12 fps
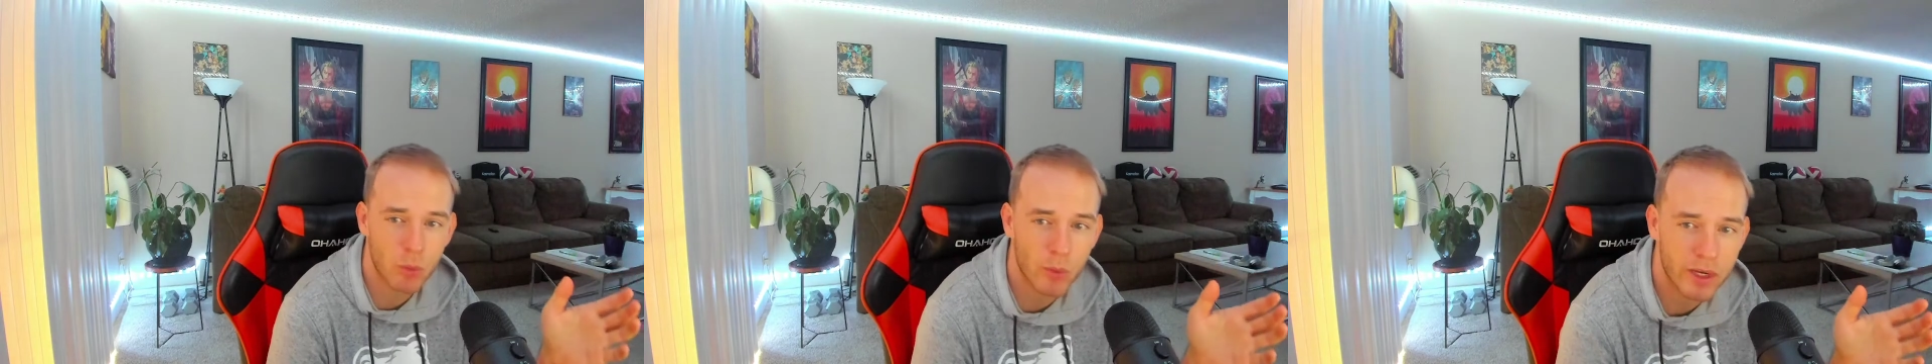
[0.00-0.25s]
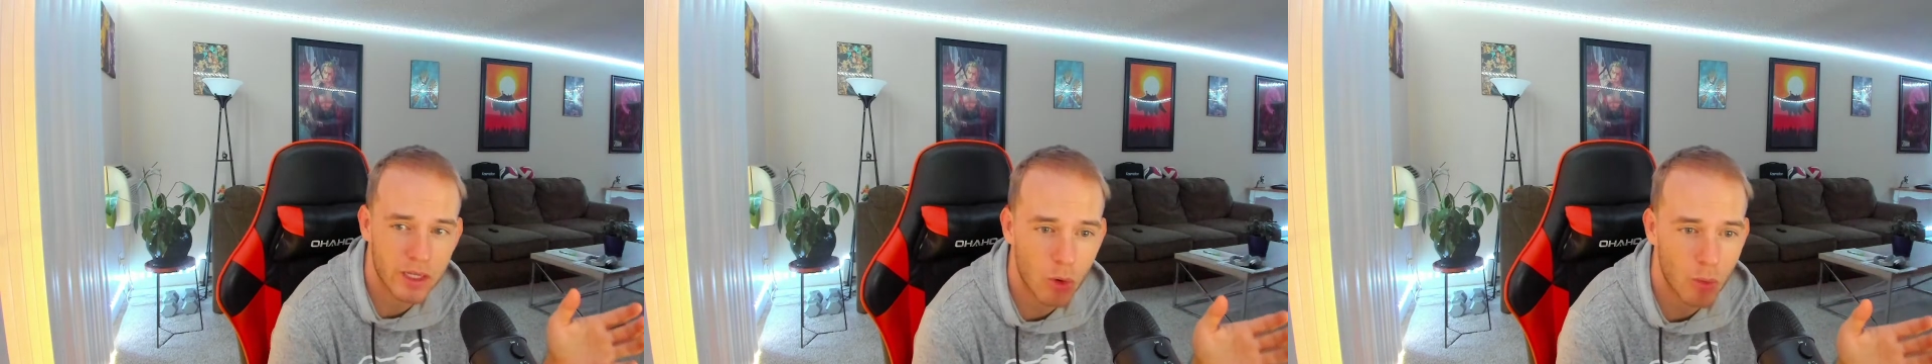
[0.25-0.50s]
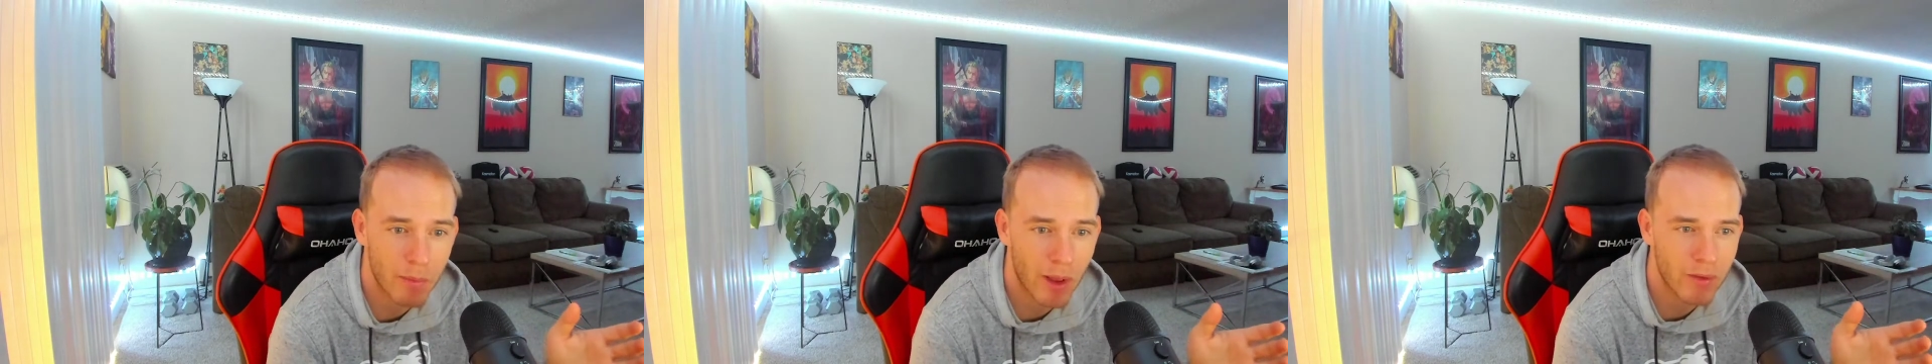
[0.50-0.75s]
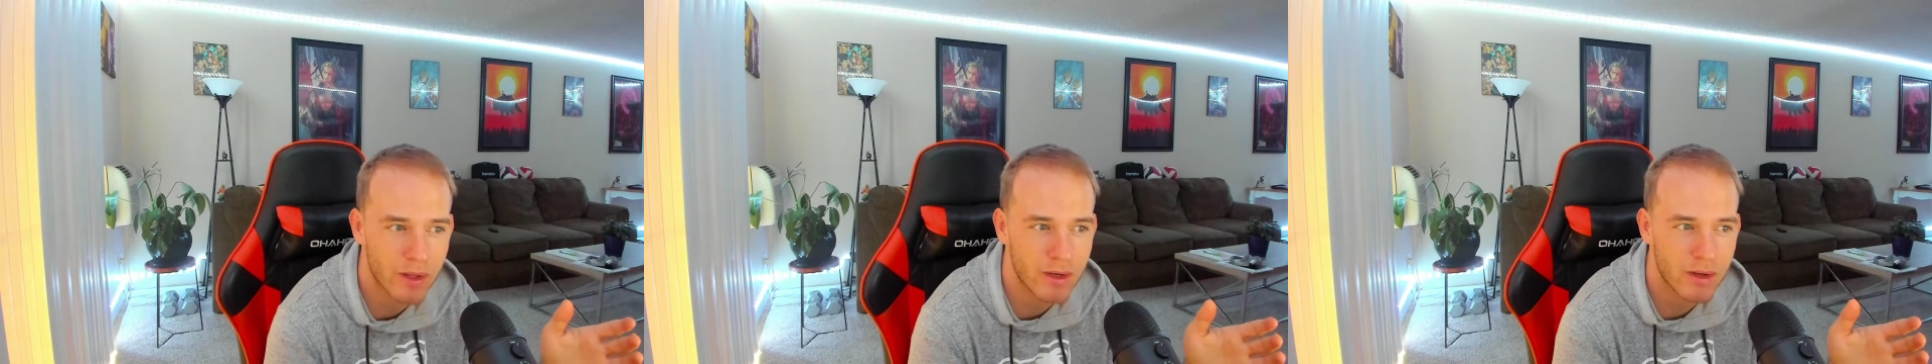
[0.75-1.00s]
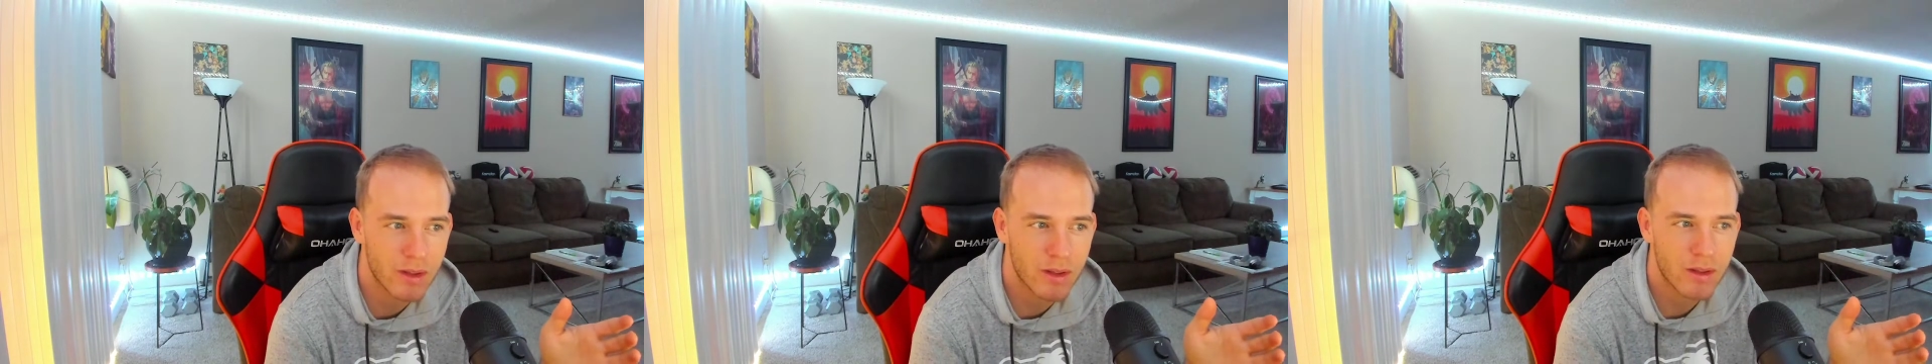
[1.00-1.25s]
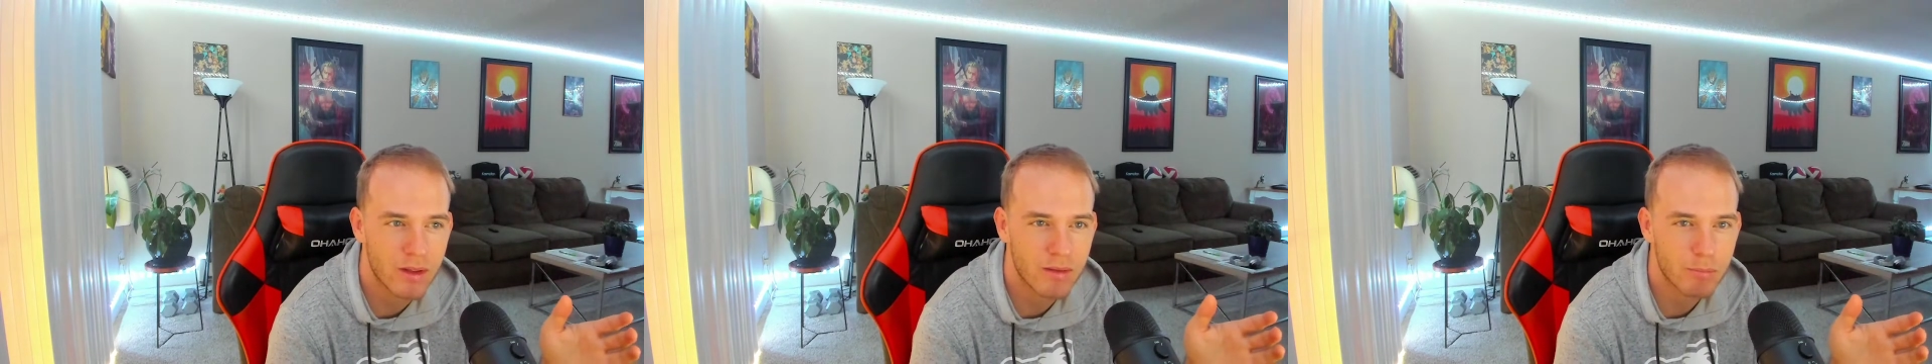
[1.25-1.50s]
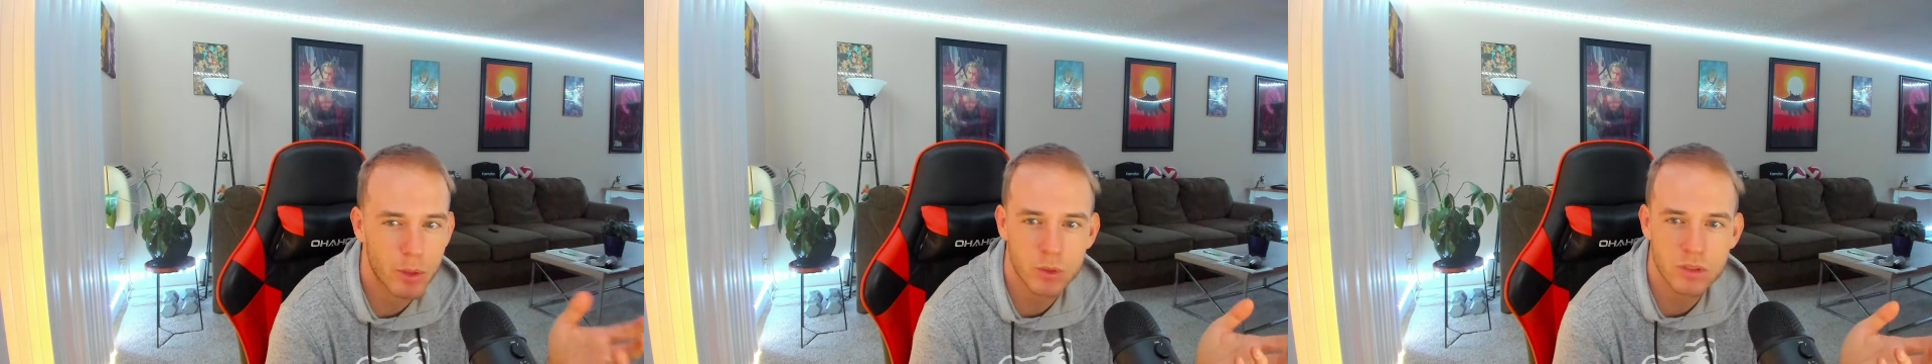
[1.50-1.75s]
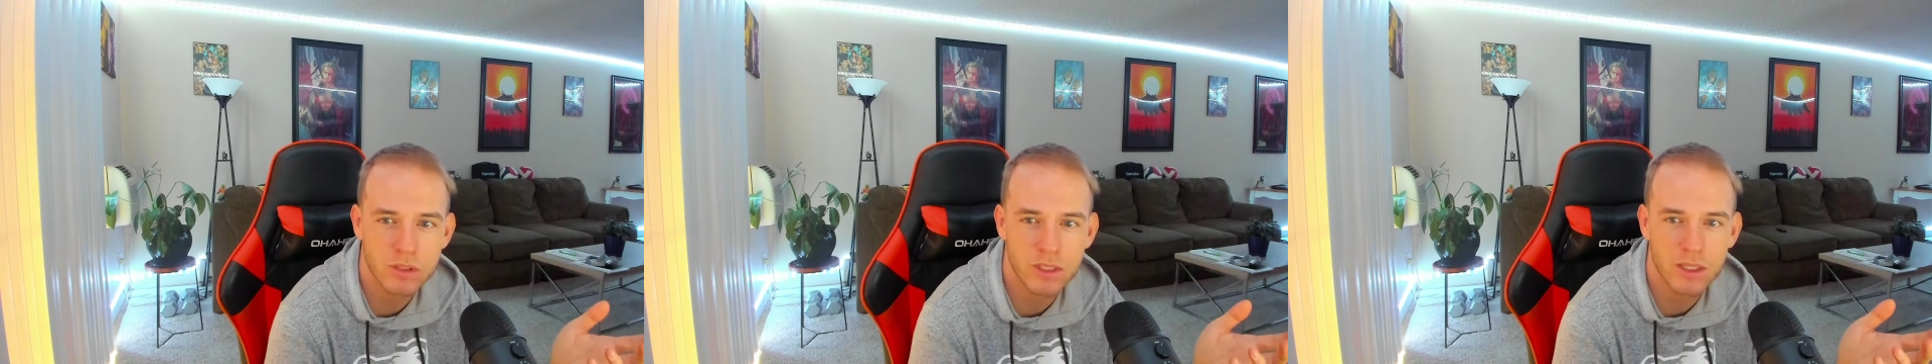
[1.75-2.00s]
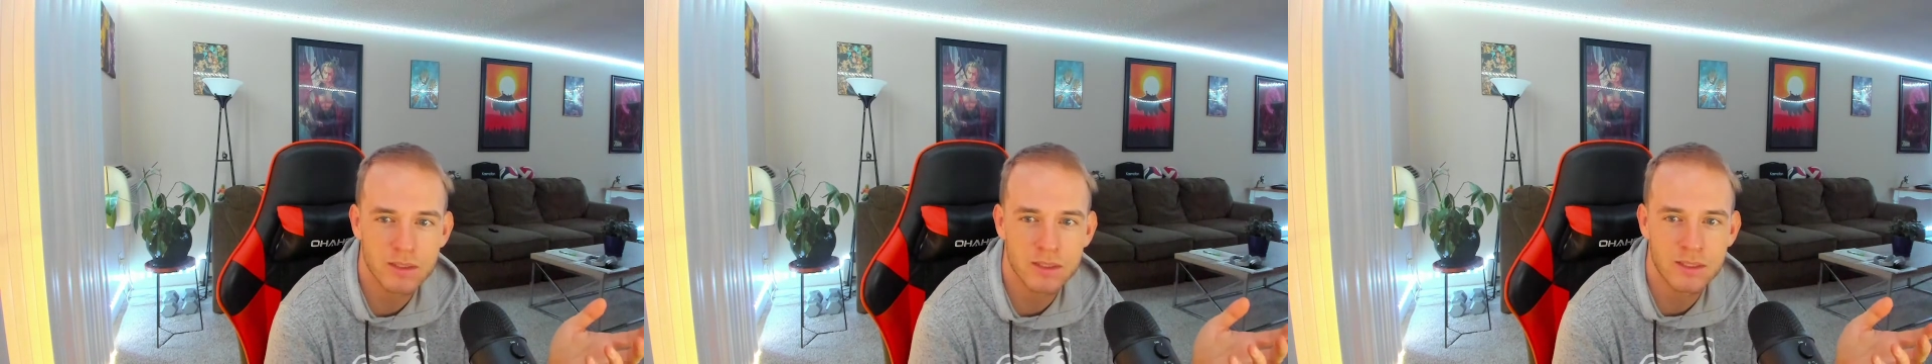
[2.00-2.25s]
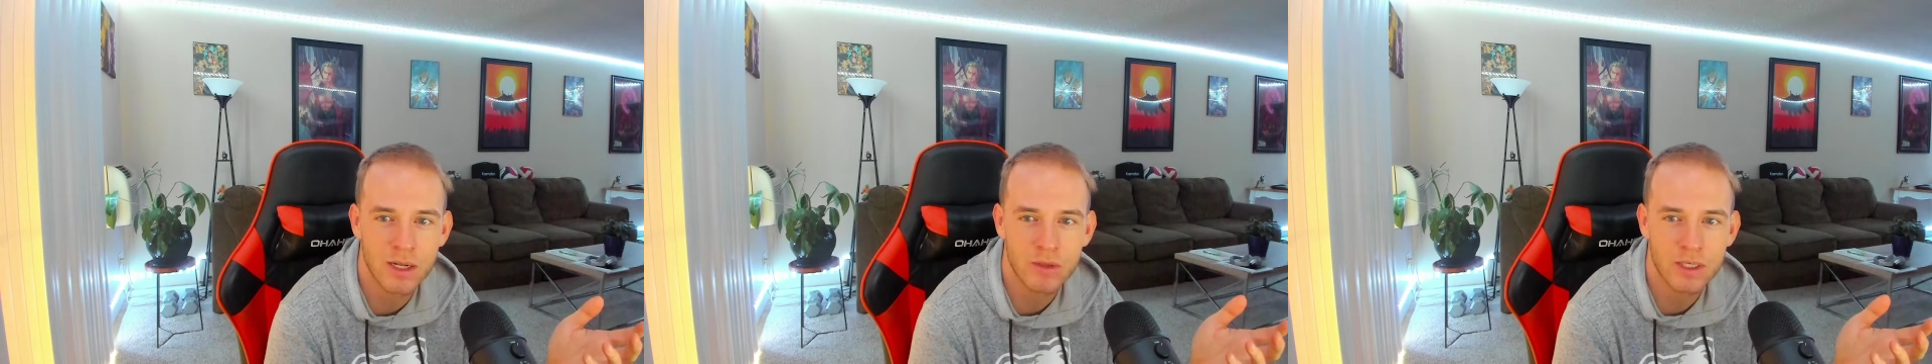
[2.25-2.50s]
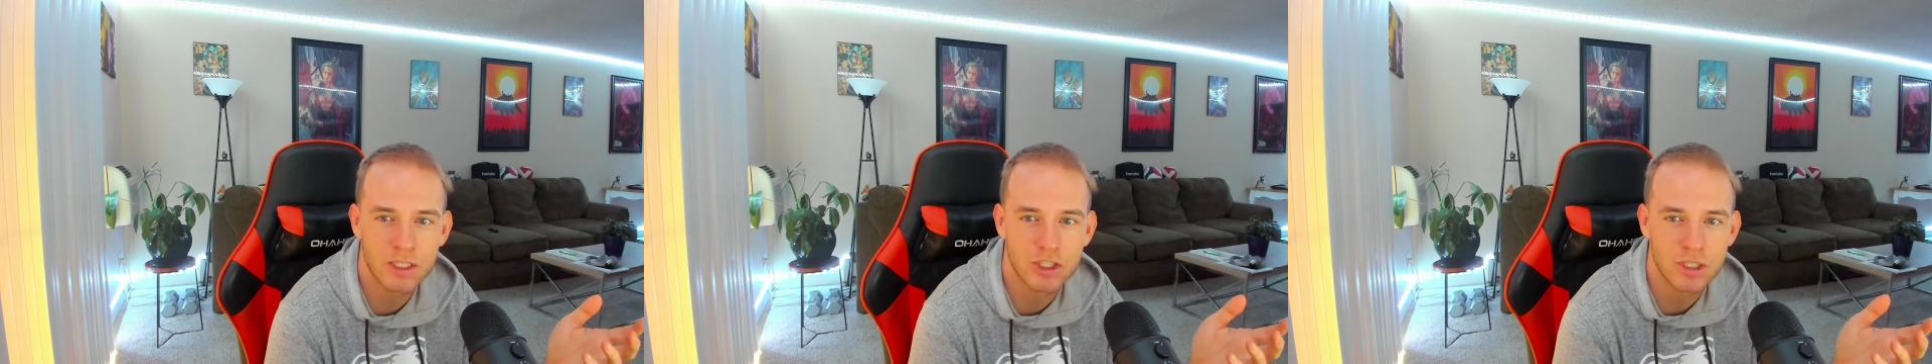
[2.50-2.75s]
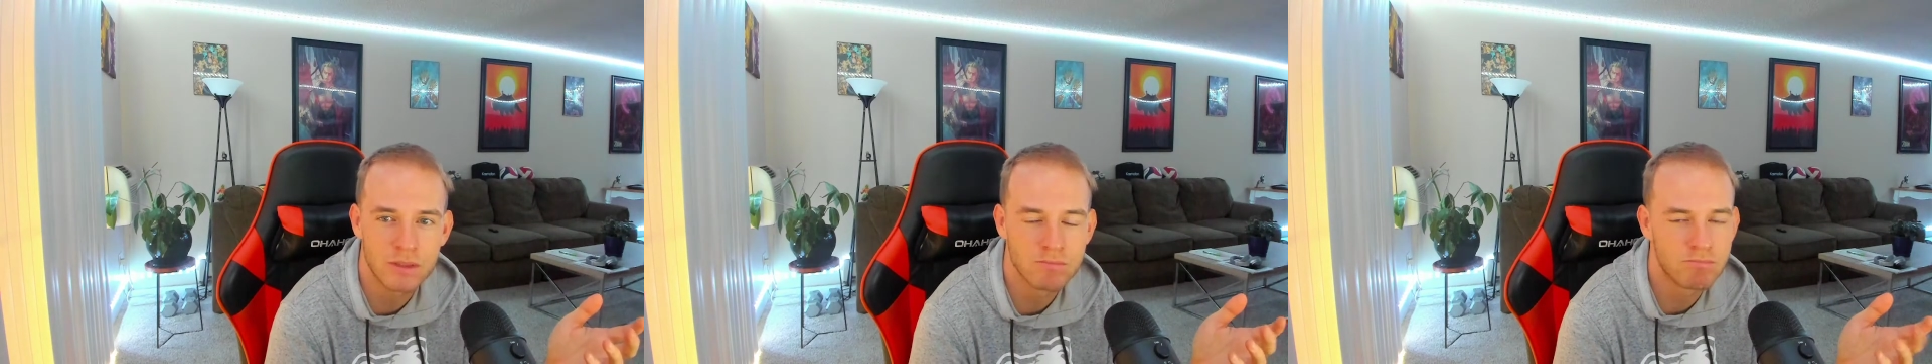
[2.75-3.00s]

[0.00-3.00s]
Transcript: way to go about it. But who's to say this isn't Aokiji?